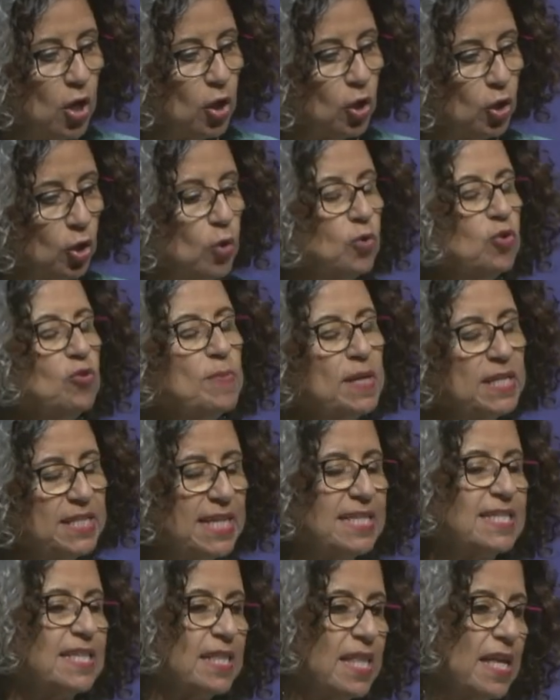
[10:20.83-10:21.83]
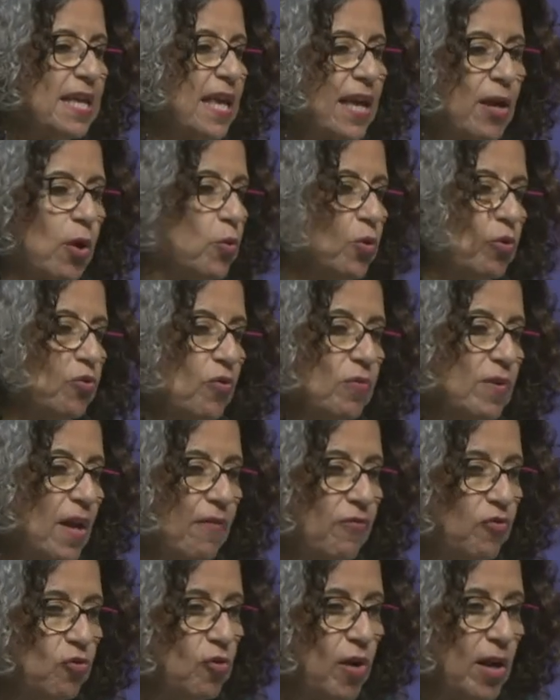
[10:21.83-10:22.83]
go to my desk thinking, oh, you don't
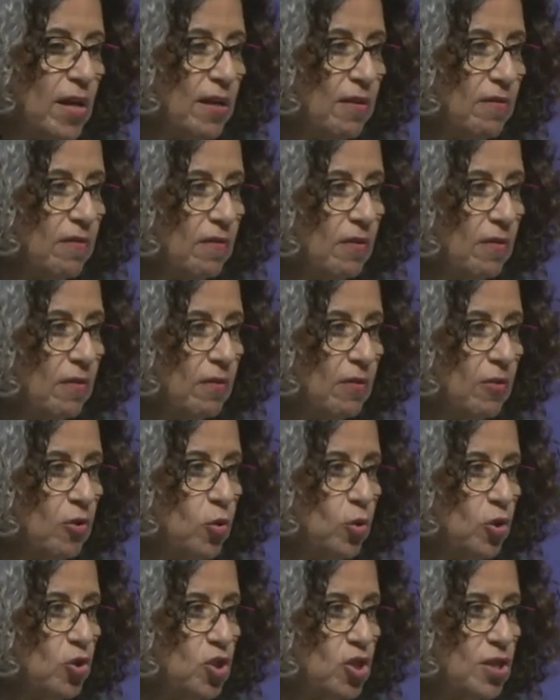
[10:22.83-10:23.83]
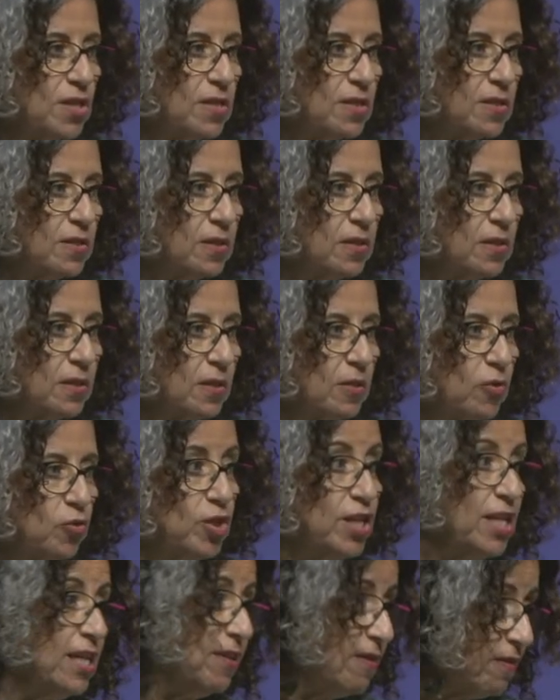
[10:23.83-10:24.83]
have to write. You can just read